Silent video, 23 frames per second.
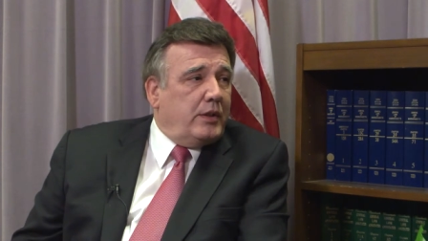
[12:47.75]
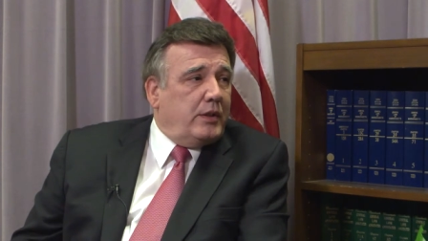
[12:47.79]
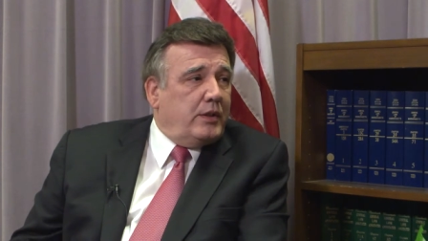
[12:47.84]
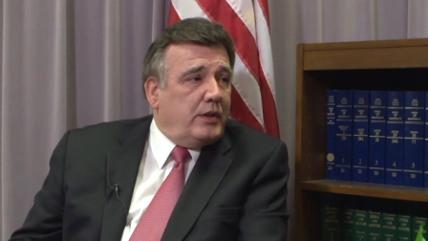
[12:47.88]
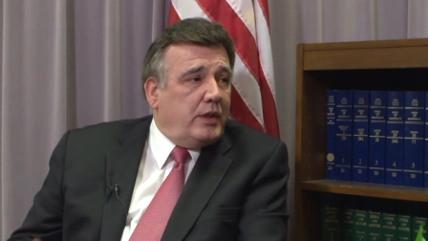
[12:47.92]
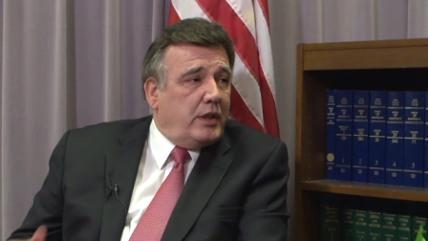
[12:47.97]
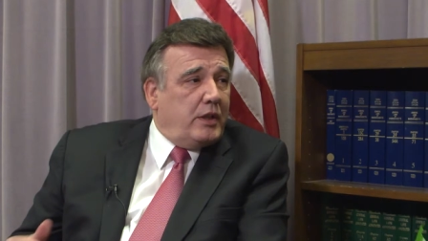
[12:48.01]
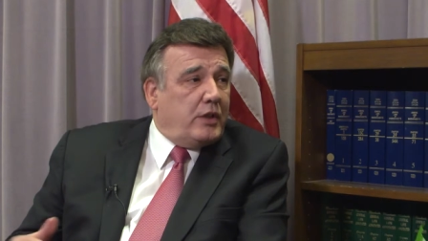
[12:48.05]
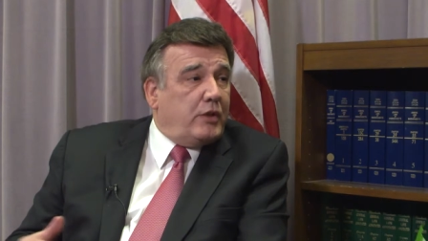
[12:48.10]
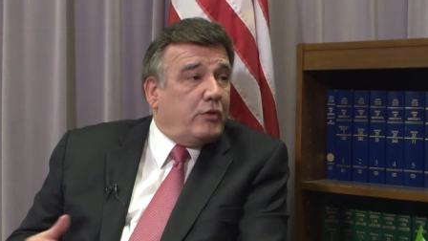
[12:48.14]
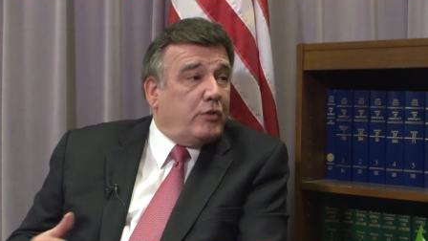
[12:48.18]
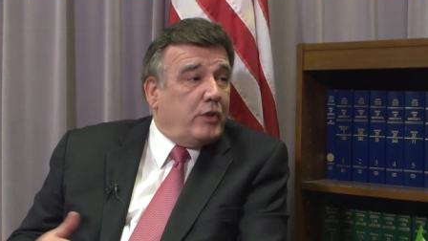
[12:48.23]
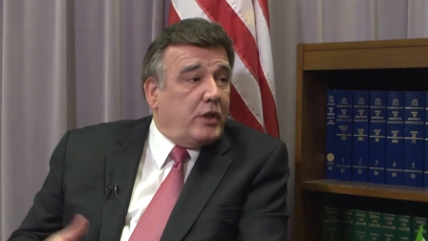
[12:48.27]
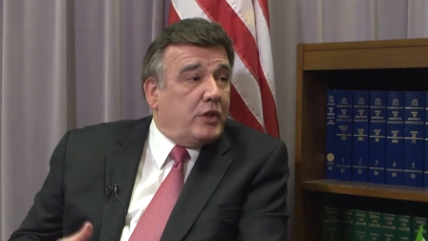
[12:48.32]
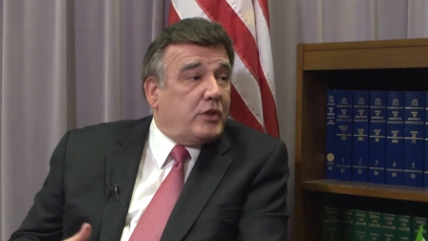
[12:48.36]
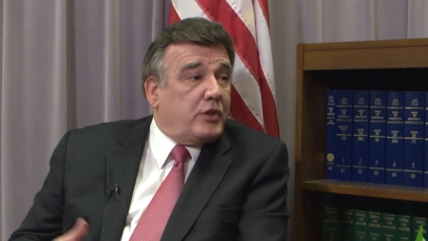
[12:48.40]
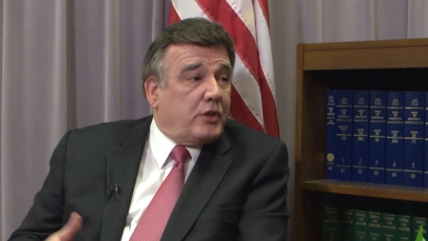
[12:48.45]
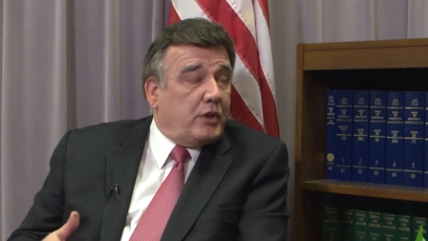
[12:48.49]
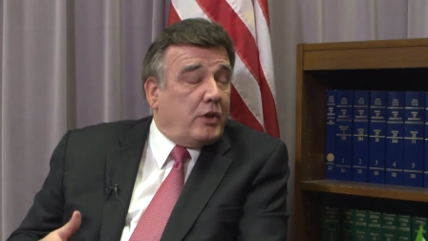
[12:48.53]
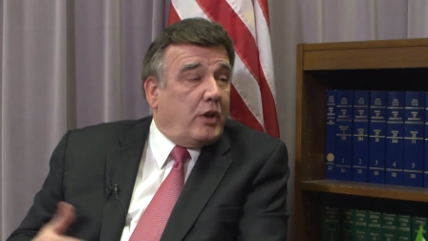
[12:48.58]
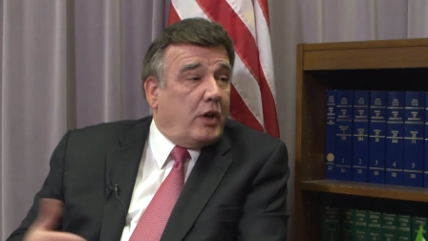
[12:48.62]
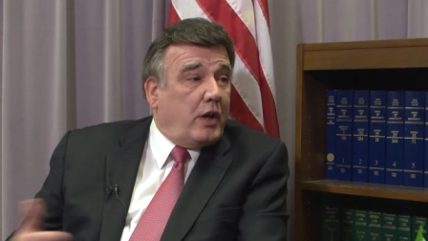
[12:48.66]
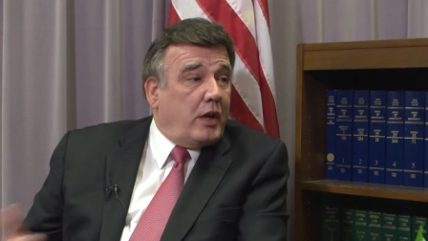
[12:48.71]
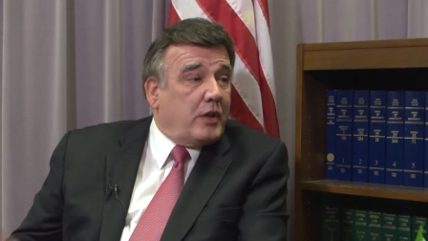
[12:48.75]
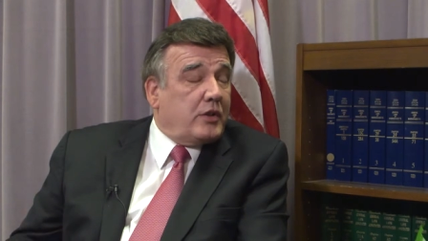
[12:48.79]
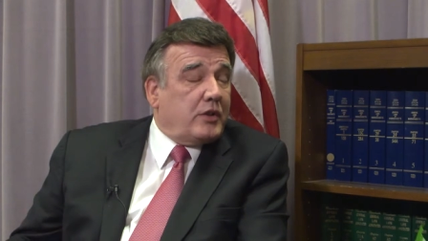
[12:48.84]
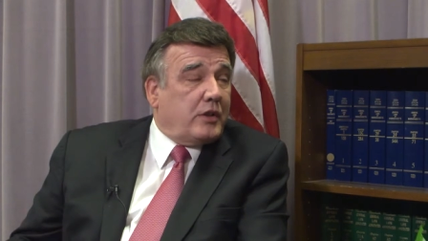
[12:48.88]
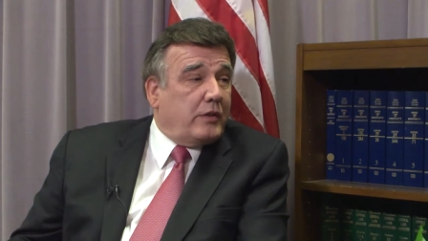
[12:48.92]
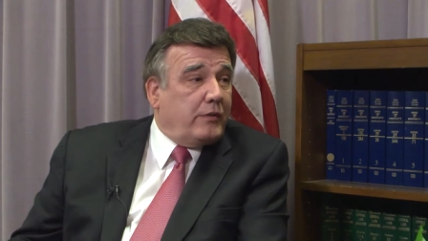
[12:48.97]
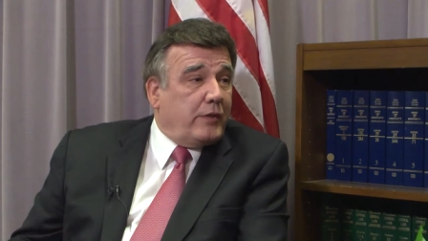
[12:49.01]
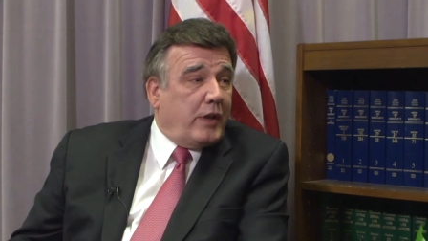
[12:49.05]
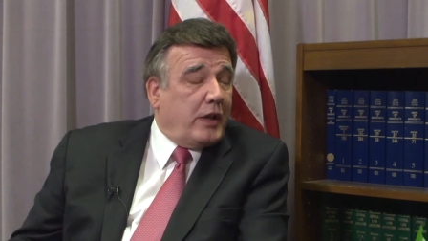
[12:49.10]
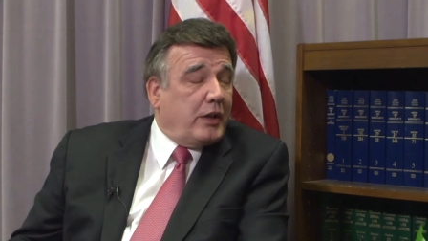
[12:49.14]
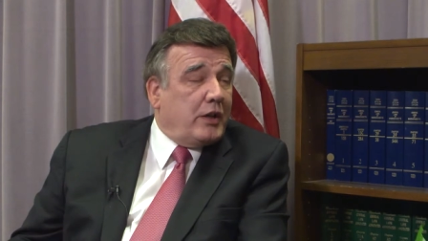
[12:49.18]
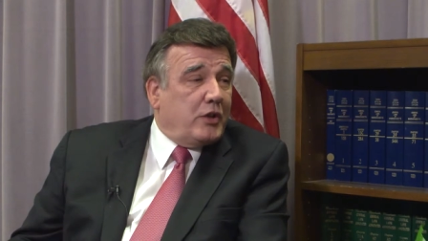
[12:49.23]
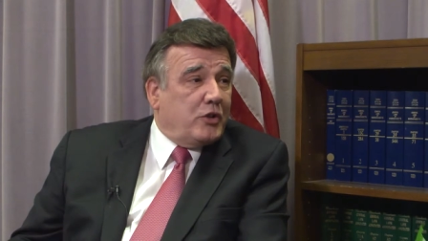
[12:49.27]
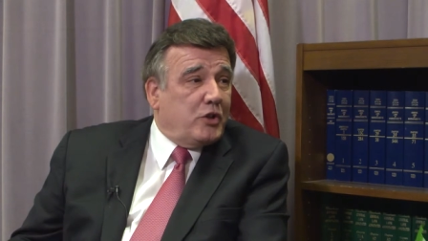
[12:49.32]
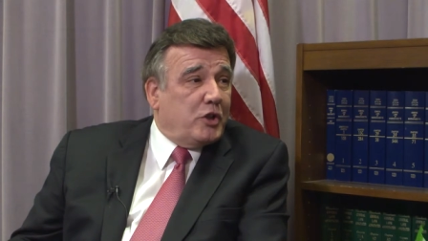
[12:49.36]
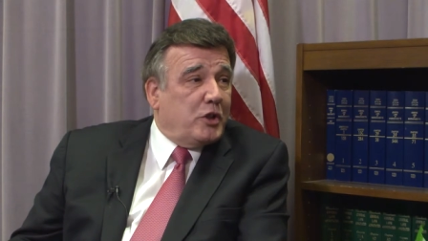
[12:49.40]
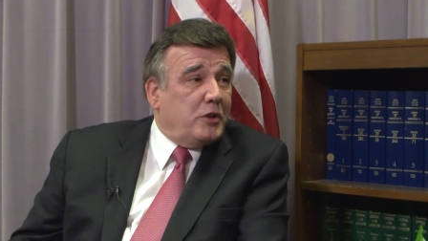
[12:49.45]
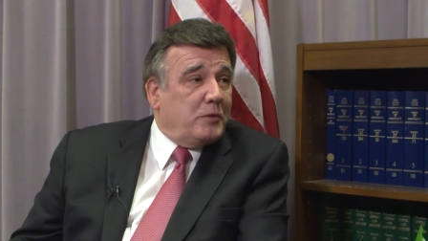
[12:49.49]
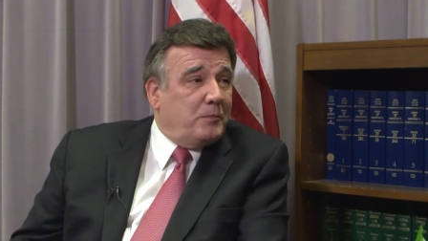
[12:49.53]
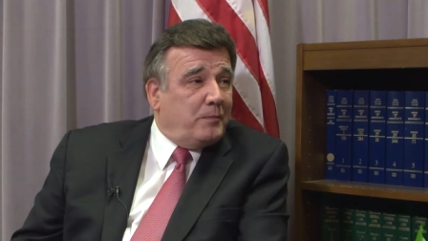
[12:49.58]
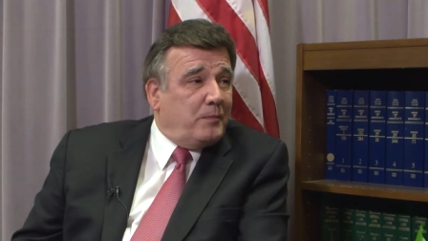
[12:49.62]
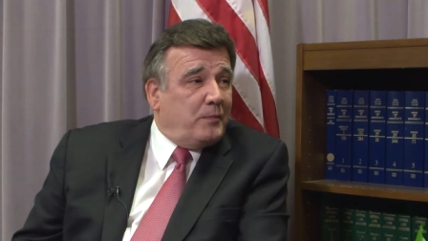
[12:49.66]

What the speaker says: decreases the cost of energy